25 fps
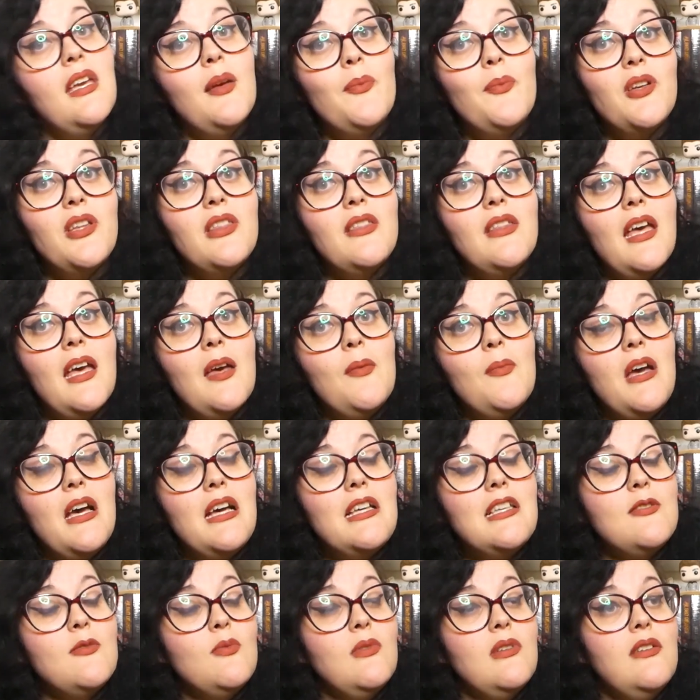in with them
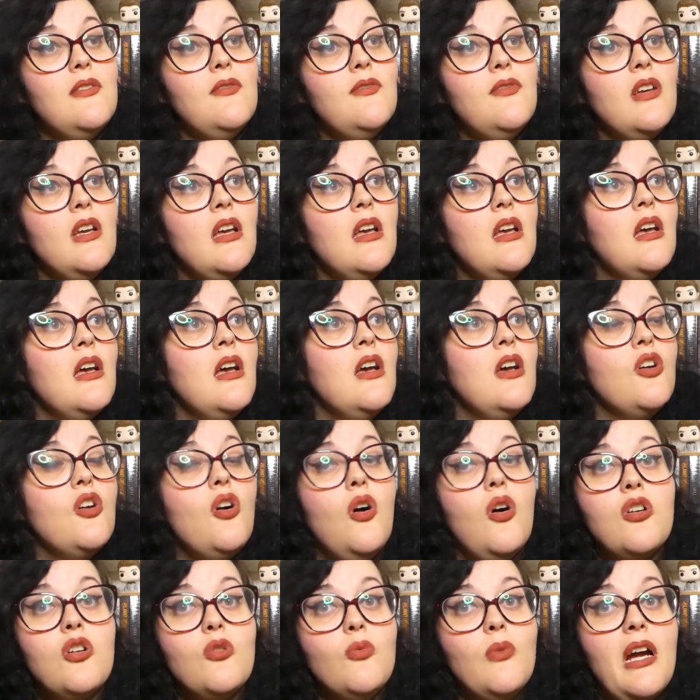as we've
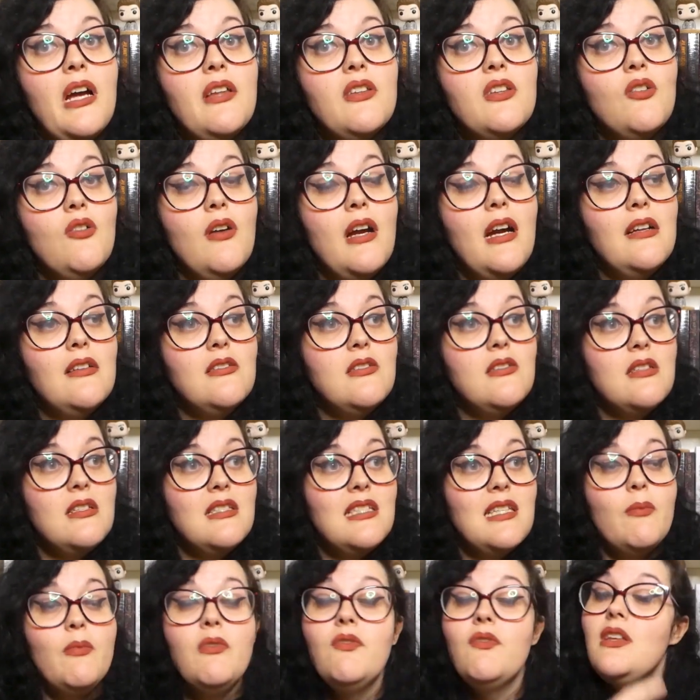gone around the grounds to
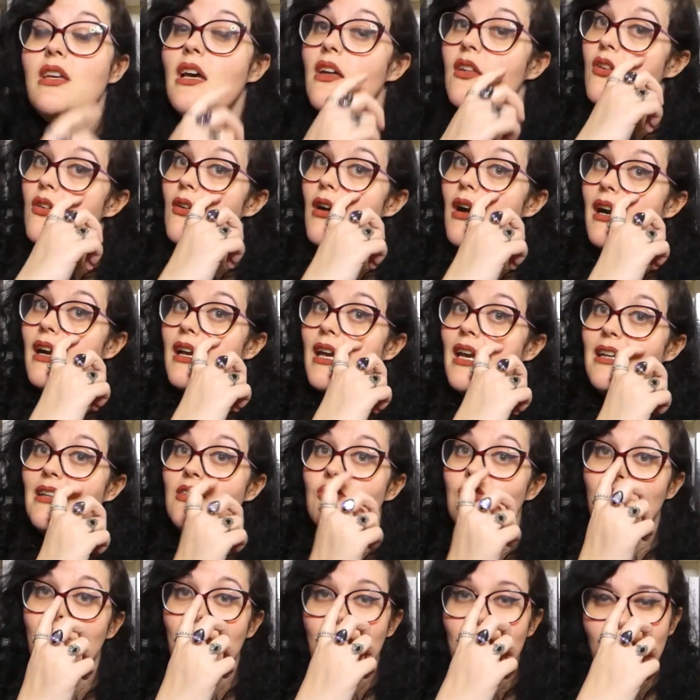some of the other
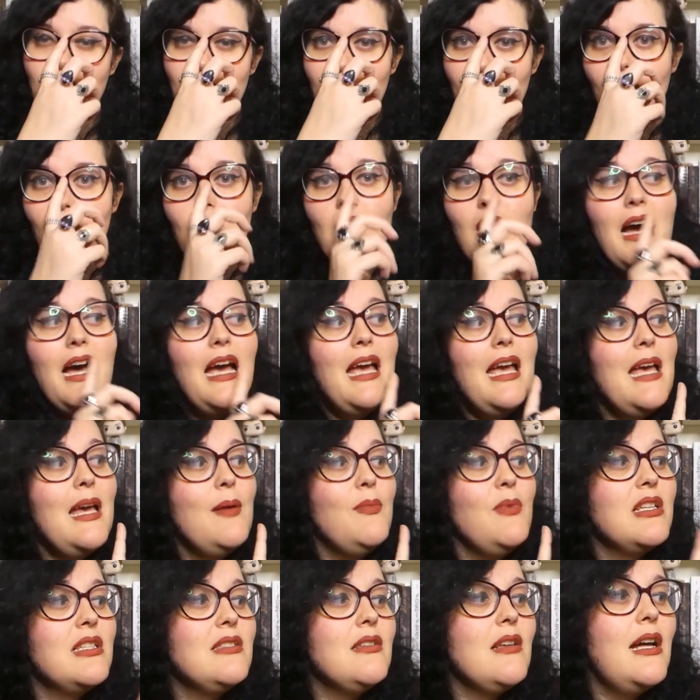Archangels. So I am
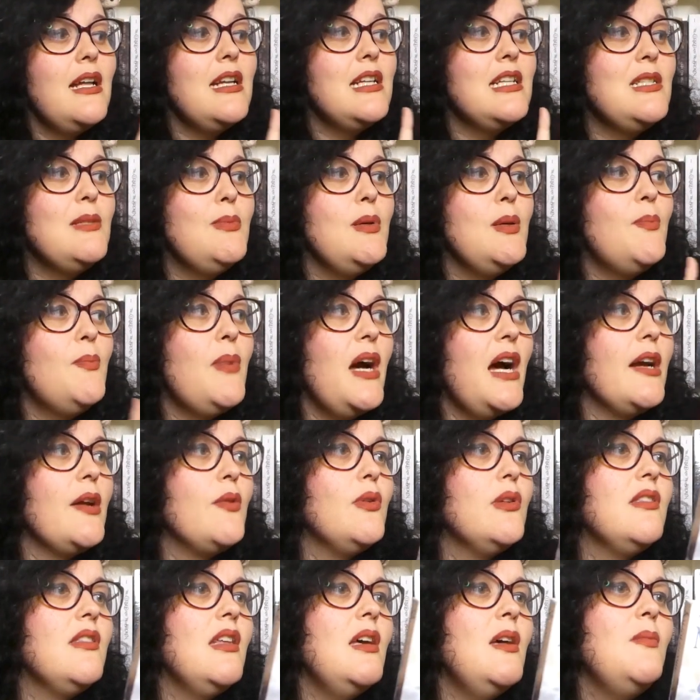excited to be back
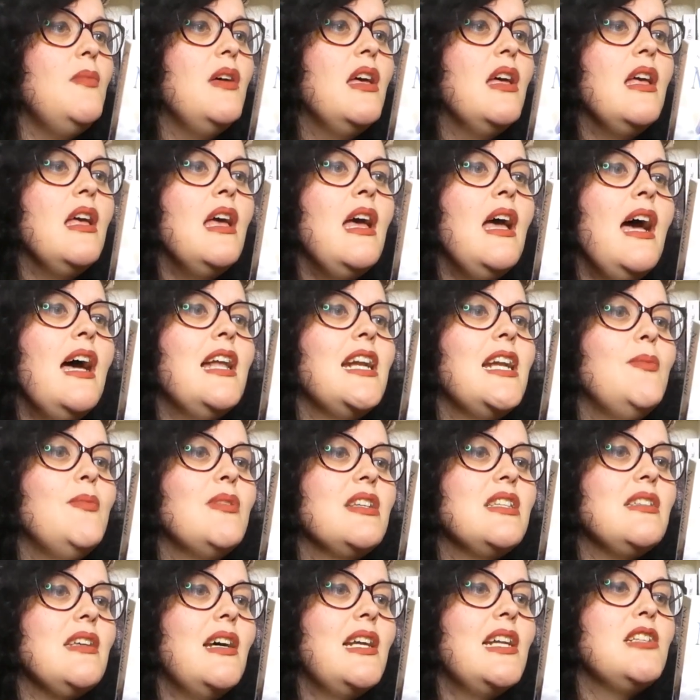with them, and I'm
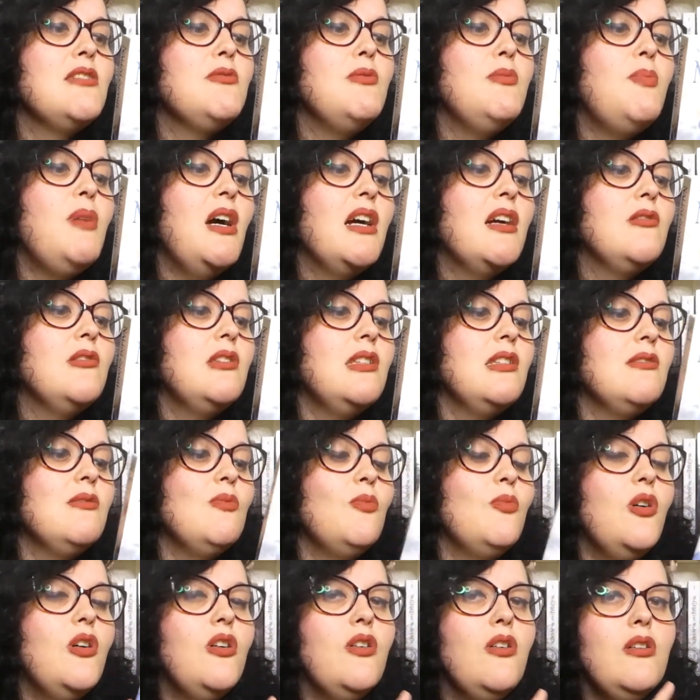excited to be back with this
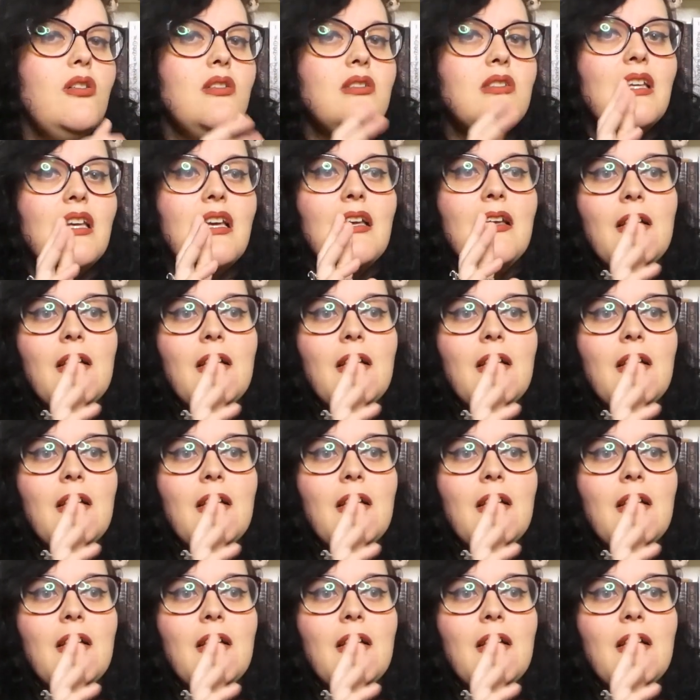world.